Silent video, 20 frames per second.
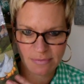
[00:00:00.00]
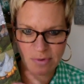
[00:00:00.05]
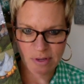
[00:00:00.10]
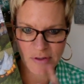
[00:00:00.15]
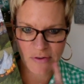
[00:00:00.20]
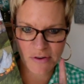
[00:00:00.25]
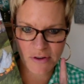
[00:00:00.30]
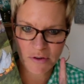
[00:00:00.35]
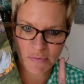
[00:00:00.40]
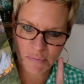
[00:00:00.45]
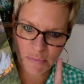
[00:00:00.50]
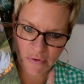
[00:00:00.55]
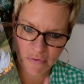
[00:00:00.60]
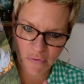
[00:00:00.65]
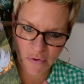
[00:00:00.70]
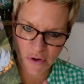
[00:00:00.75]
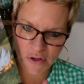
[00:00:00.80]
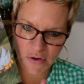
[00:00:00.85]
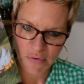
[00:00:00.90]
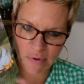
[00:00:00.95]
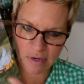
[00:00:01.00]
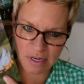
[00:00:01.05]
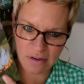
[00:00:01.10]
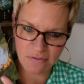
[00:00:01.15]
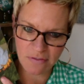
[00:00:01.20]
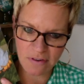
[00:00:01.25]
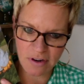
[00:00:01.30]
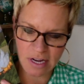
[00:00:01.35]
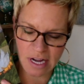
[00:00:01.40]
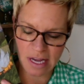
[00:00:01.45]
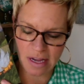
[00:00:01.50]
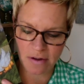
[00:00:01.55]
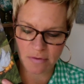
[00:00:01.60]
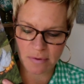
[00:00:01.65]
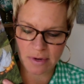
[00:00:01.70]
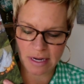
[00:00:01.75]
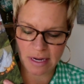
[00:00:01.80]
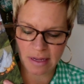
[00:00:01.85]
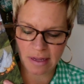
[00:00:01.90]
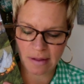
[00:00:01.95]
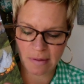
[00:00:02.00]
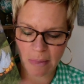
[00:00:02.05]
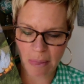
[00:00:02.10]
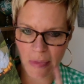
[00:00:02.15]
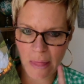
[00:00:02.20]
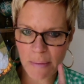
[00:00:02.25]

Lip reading: before you read it for guided reading